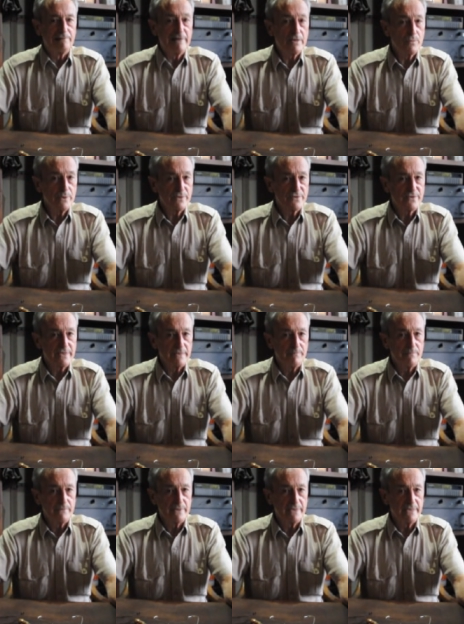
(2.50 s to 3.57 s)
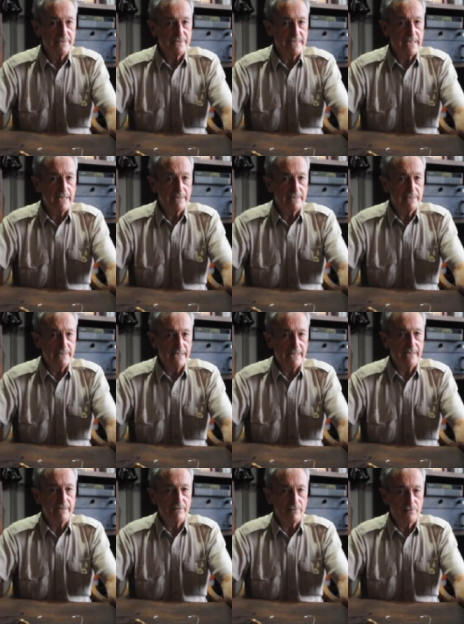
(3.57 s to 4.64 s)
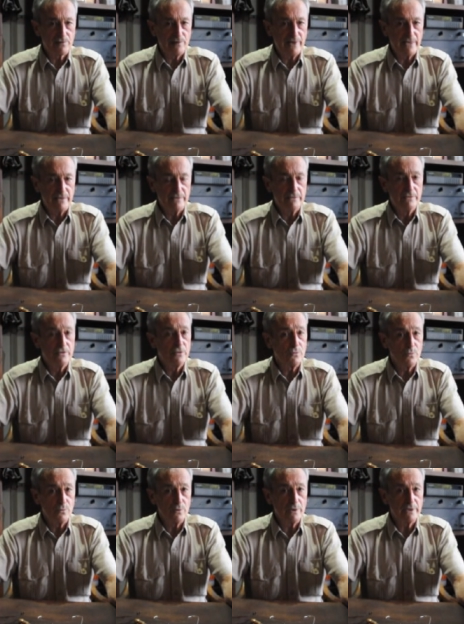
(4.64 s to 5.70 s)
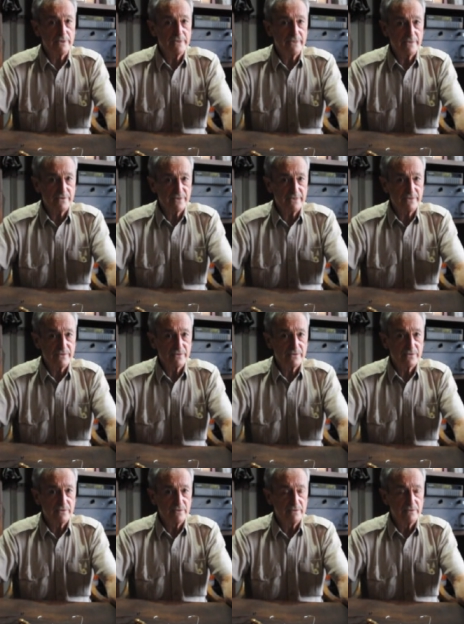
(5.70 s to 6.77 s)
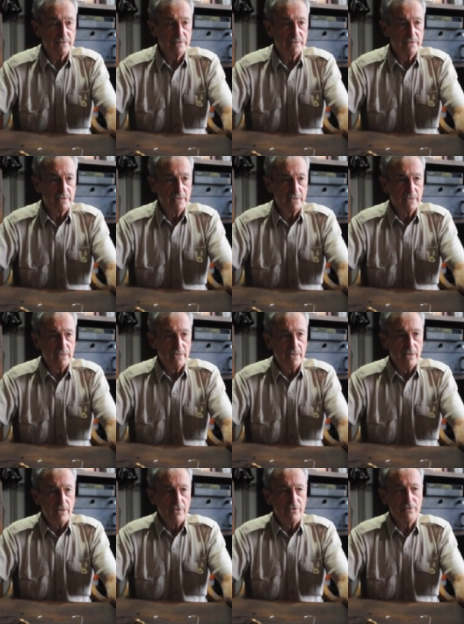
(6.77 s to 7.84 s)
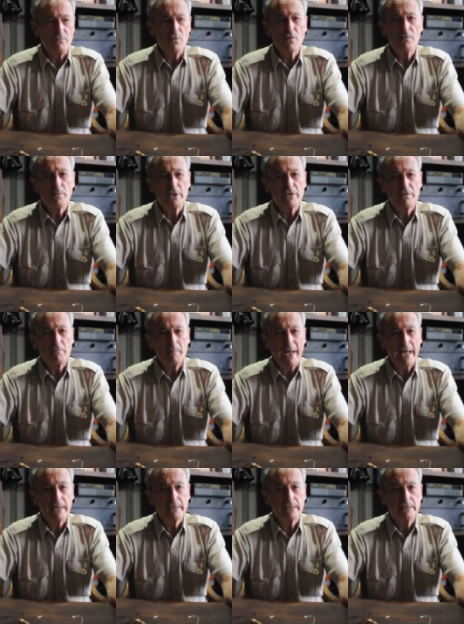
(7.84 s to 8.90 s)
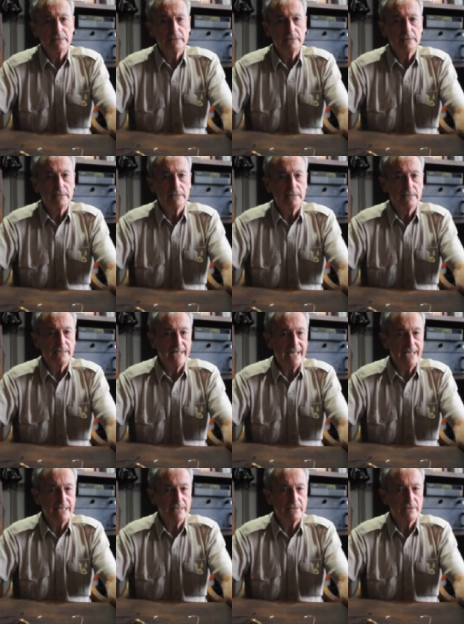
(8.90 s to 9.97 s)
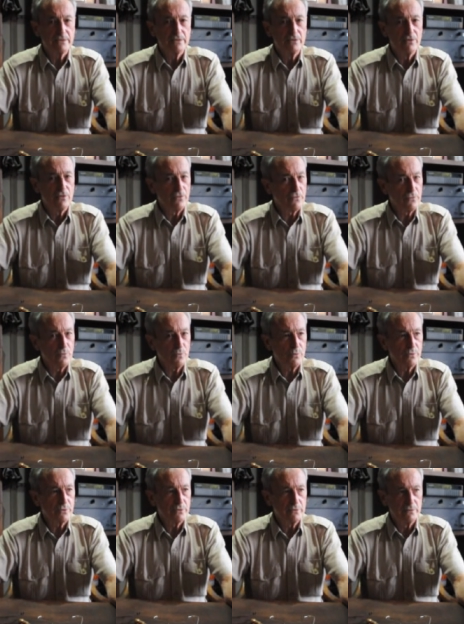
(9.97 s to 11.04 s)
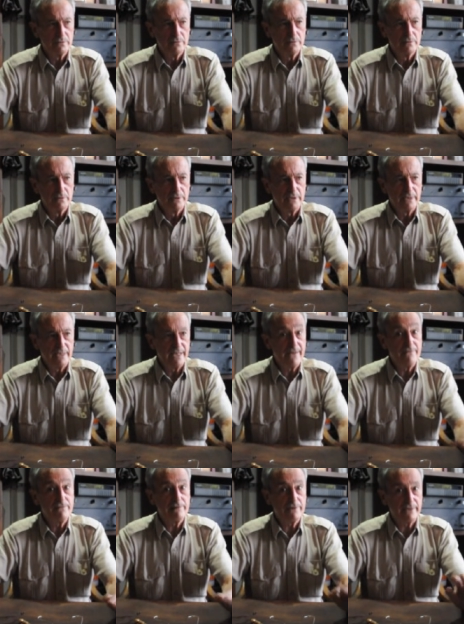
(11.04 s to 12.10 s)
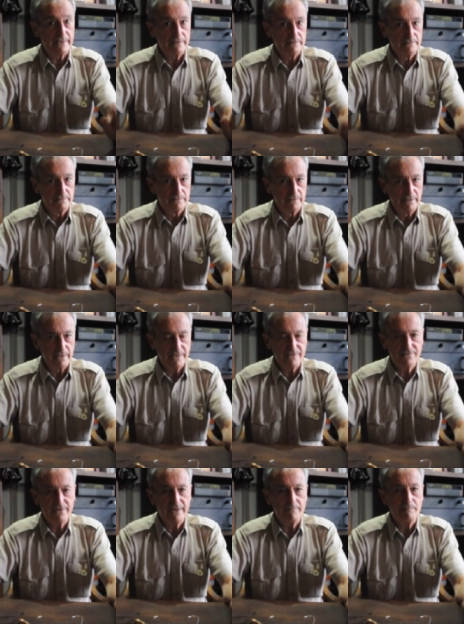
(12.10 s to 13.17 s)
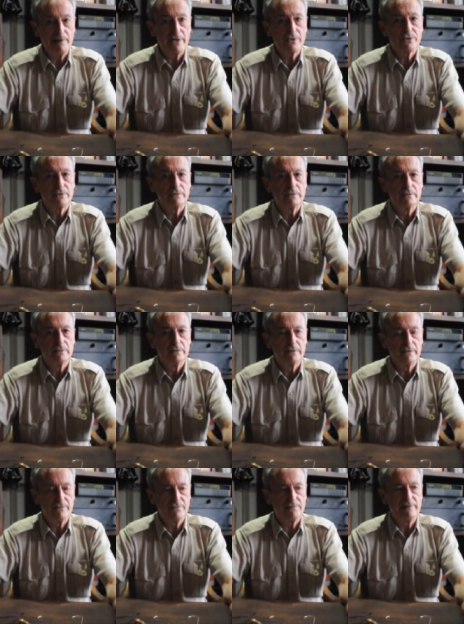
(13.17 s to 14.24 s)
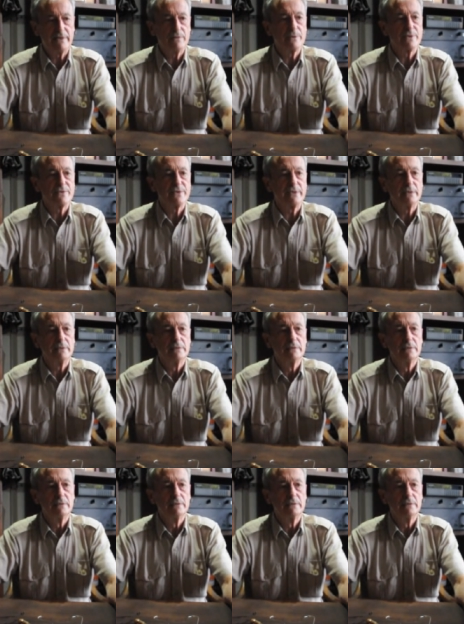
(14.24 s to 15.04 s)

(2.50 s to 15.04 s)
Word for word: Frequency is the underlying thread to all that exists. The movement of matter, light, thought, everything is vibration and frequency.